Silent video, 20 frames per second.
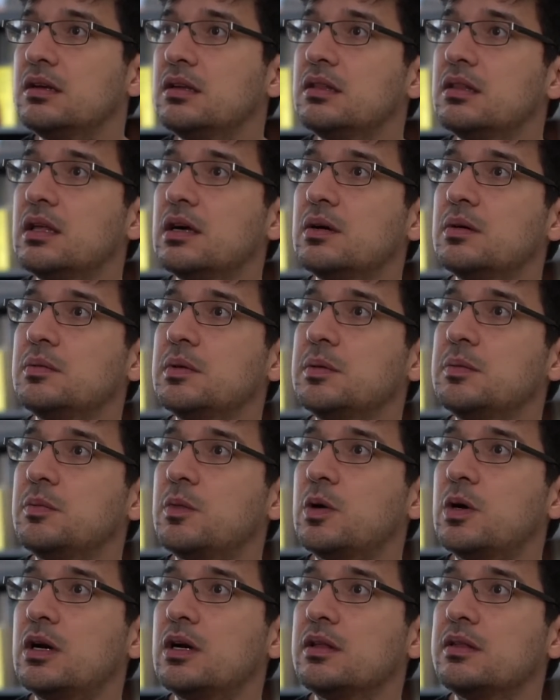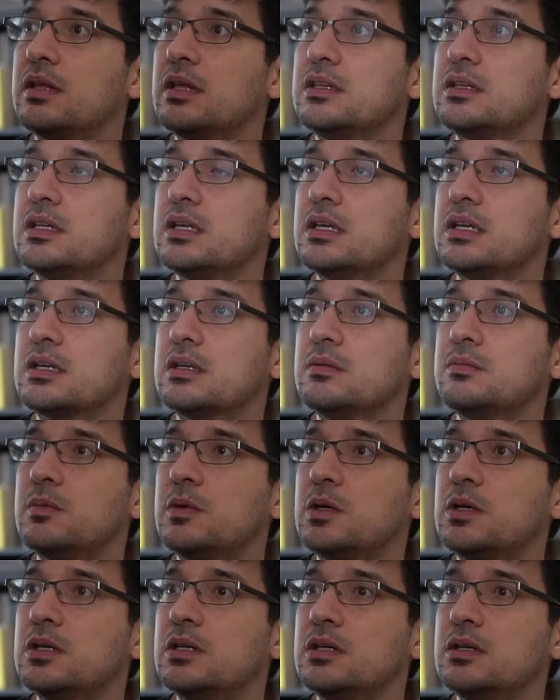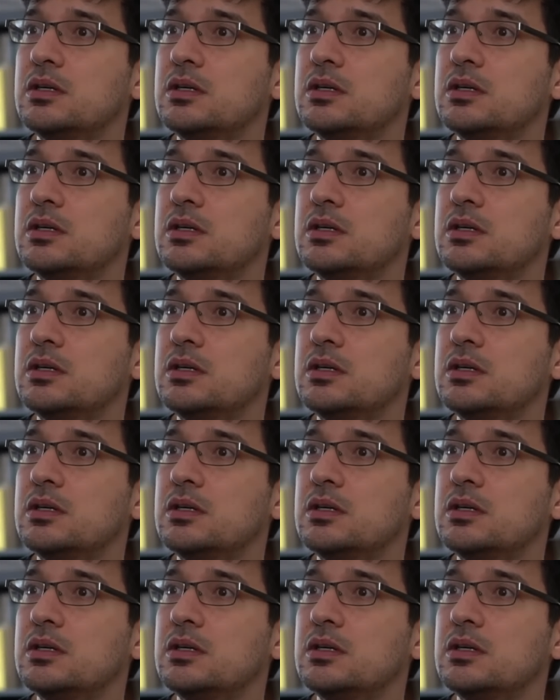That would be more authentic, more...